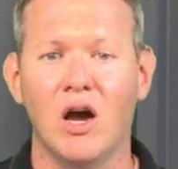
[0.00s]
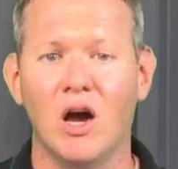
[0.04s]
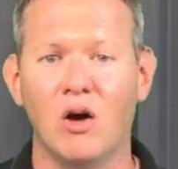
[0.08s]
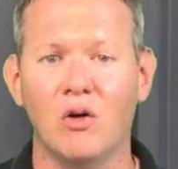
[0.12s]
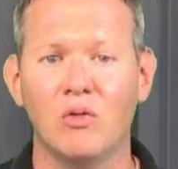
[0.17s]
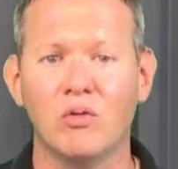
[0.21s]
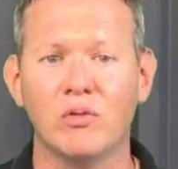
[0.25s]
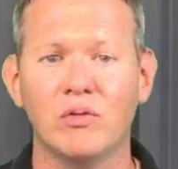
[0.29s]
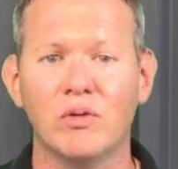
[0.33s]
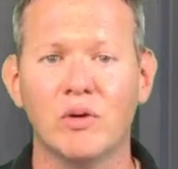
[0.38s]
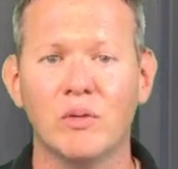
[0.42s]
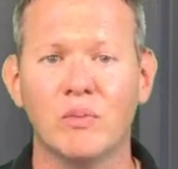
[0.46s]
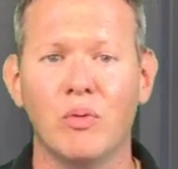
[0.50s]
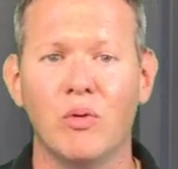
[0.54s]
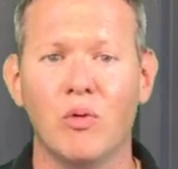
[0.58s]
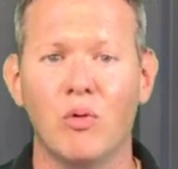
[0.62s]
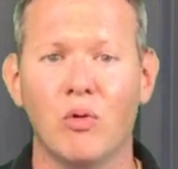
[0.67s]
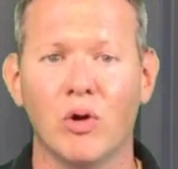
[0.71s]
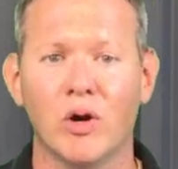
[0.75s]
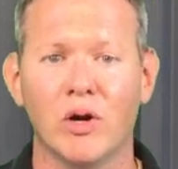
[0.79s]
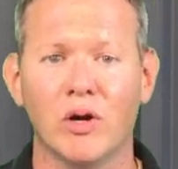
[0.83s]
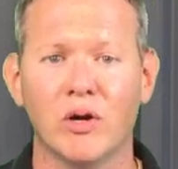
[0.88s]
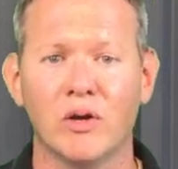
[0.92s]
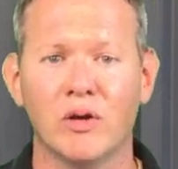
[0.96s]
Only
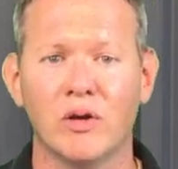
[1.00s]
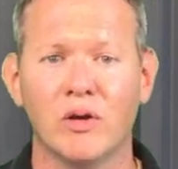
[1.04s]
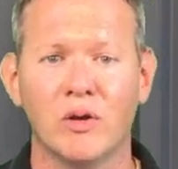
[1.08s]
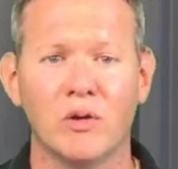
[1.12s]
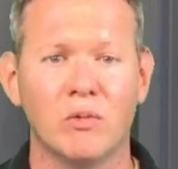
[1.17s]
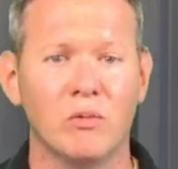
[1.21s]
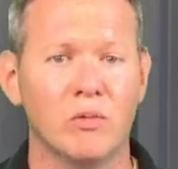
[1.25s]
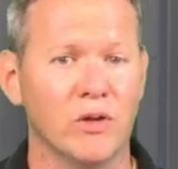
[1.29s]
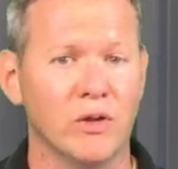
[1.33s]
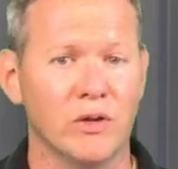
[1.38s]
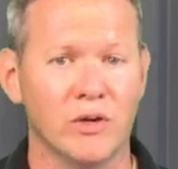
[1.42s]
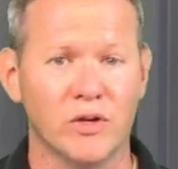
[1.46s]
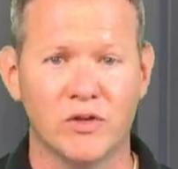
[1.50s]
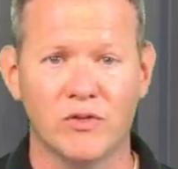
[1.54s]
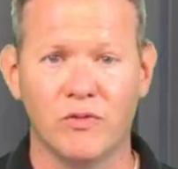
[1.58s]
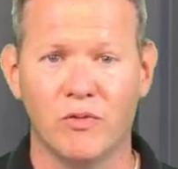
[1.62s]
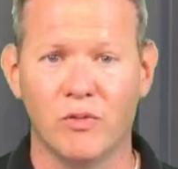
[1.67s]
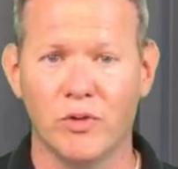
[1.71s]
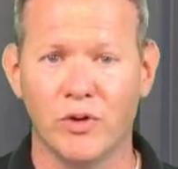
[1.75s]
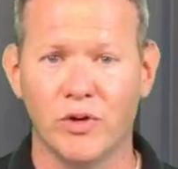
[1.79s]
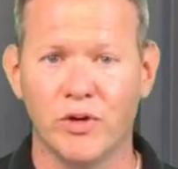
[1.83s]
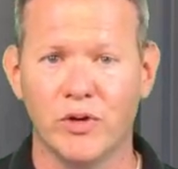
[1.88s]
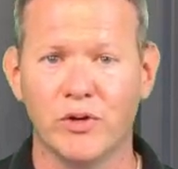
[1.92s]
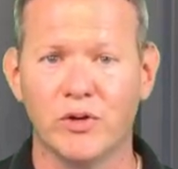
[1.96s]
report, whether it's
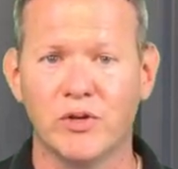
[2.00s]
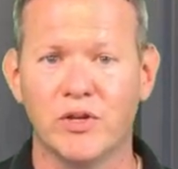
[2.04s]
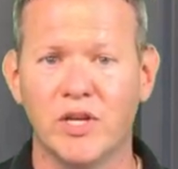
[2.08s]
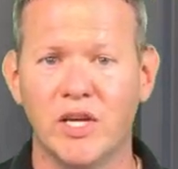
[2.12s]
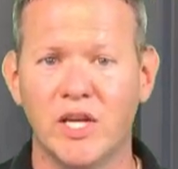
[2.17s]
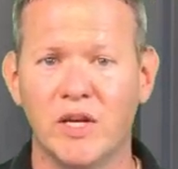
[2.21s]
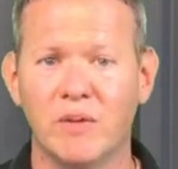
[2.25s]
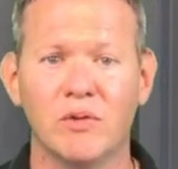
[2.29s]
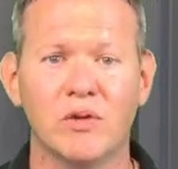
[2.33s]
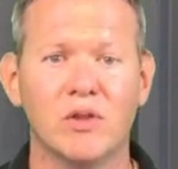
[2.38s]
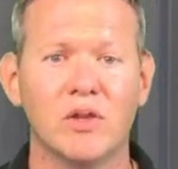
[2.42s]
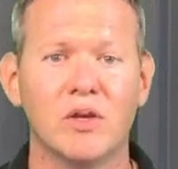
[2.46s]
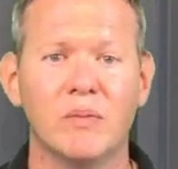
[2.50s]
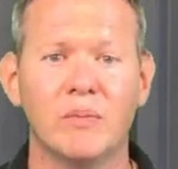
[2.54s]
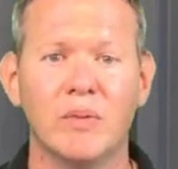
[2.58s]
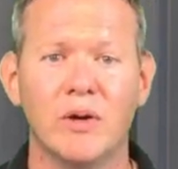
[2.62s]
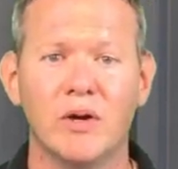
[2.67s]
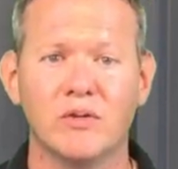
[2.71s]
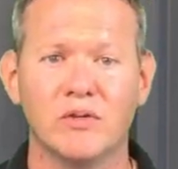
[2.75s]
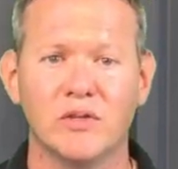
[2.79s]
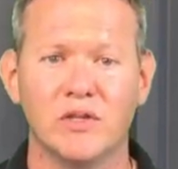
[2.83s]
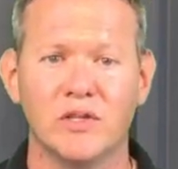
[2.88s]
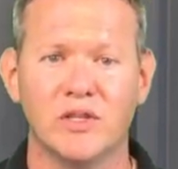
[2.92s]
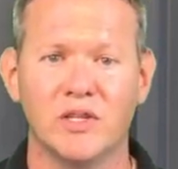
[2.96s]
for your team or the
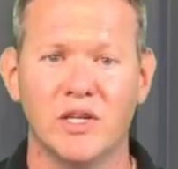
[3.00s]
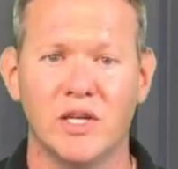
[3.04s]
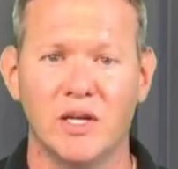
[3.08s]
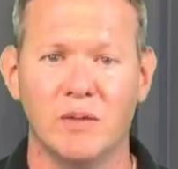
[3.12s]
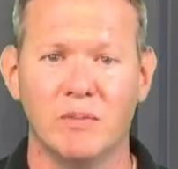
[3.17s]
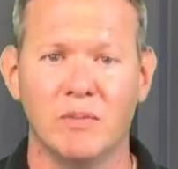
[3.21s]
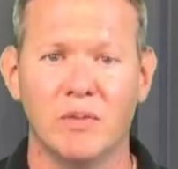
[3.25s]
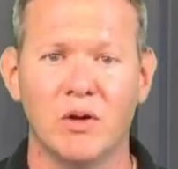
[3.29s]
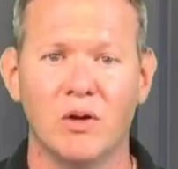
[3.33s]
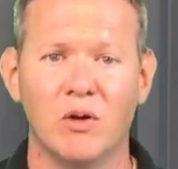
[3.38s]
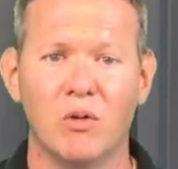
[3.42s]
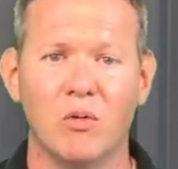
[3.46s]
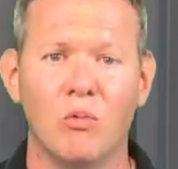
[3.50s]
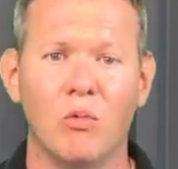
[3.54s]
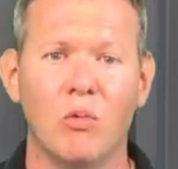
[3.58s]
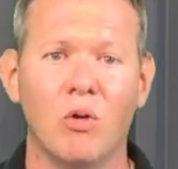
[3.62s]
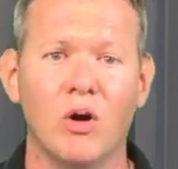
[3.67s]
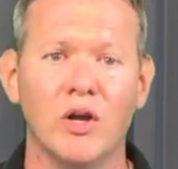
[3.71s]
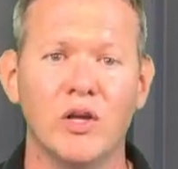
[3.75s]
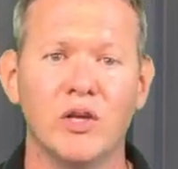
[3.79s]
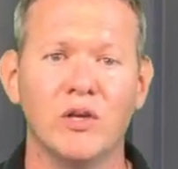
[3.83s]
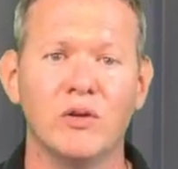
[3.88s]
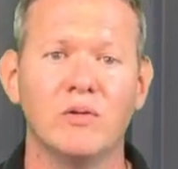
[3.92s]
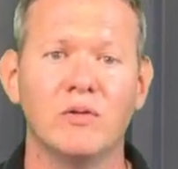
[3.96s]
opposing team,
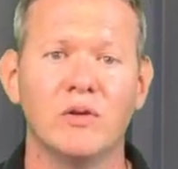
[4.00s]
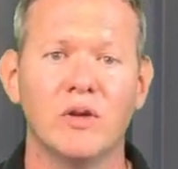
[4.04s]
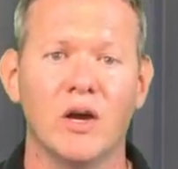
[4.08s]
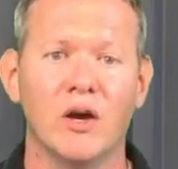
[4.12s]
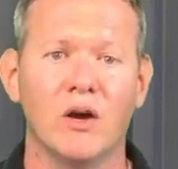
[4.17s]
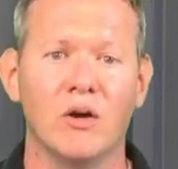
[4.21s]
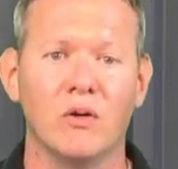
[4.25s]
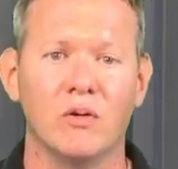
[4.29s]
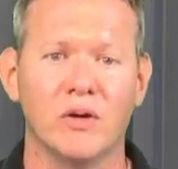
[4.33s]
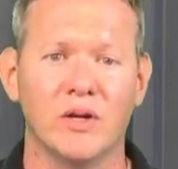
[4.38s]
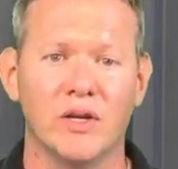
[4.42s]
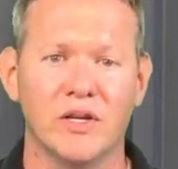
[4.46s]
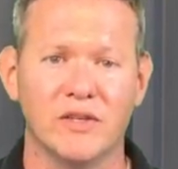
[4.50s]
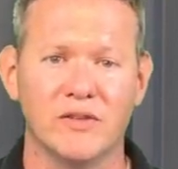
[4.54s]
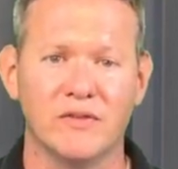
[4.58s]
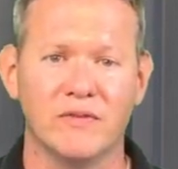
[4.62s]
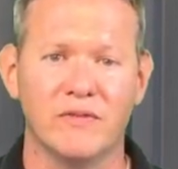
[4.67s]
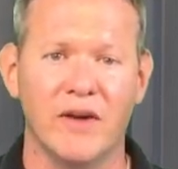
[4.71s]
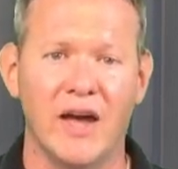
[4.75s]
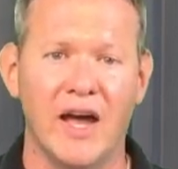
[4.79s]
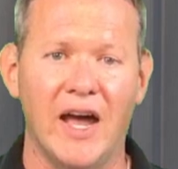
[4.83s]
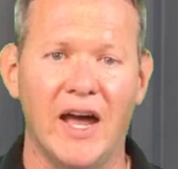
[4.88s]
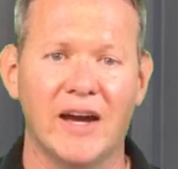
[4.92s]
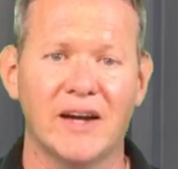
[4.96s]
what you know
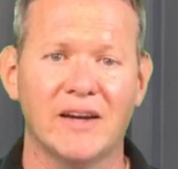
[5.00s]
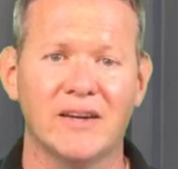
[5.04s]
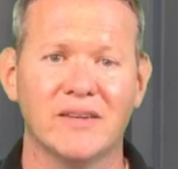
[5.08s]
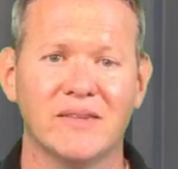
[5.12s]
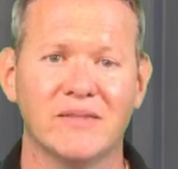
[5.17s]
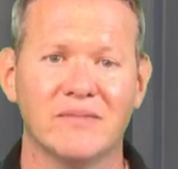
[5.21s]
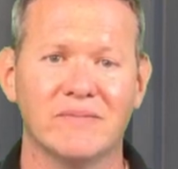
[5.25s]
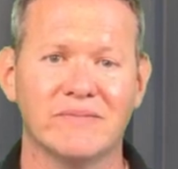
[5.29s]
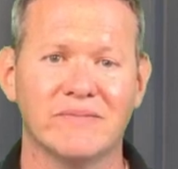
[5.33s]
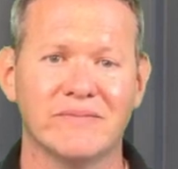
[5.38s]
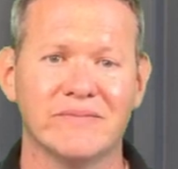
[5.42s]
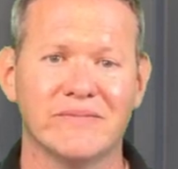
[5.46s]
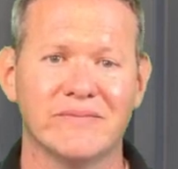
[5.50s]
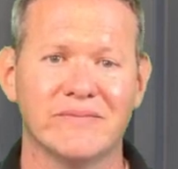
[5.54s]
is fact.